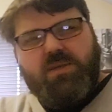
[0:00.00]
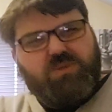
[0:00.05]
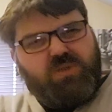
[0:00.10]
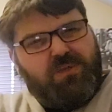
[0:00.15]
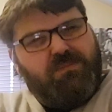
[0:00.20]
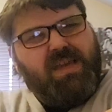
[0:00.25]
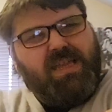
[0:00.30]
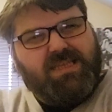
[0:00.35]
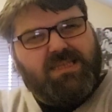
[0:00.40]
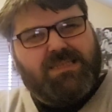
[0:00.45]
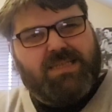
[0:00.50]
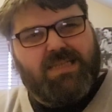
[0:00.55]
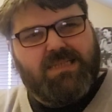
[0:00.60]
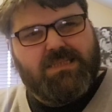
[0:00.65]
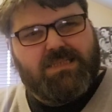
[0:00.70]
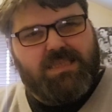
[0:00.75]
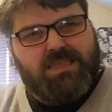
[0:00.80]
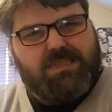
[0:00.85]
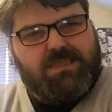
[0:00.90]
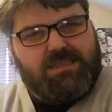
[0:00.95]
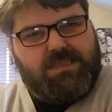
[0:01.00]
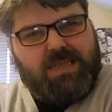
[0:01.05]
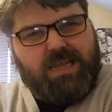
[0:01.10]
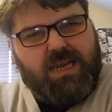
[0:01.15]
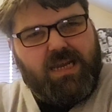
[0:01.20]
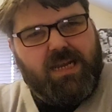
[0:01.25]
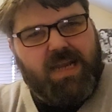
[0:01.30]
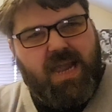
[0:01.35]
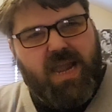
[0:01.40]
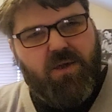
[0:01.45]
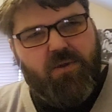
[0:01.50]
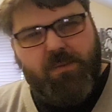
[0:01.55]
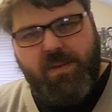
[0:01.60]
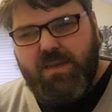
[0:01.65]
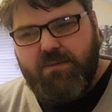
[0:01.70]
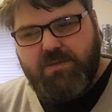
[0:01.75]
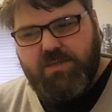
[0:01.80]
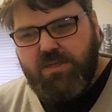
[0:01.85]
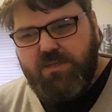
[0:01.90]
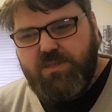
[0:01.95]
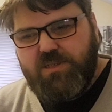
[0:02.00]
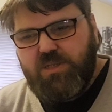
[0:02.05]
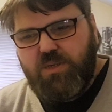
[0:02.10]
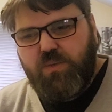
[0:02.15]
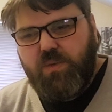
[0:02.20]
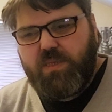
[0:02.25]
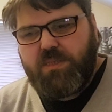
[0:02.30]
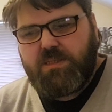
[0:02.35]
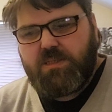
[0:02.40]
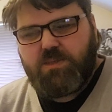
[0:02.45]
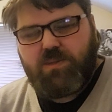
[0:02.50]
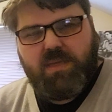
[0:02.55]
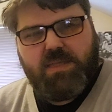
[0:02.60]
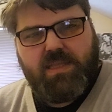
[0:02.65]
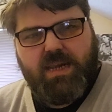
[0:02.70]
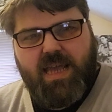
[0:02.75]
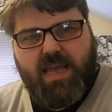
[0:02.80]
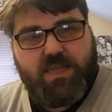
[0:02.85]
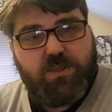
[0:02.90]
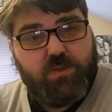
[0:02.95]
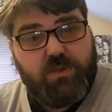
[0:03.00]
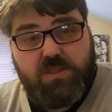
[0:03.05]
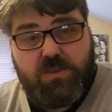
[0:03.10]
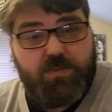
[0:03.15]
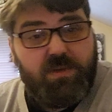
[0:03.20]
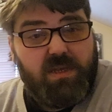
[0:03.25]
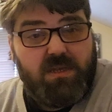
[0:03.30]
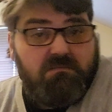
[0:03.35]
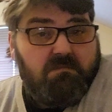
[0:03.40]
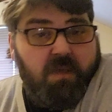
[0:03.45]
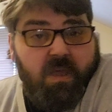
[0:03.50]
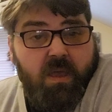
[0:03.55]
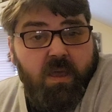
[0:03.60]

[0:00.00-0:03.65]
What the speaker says: So it makes sense that this is here now. I mean, it was only 2 weeks since we had the last ones, but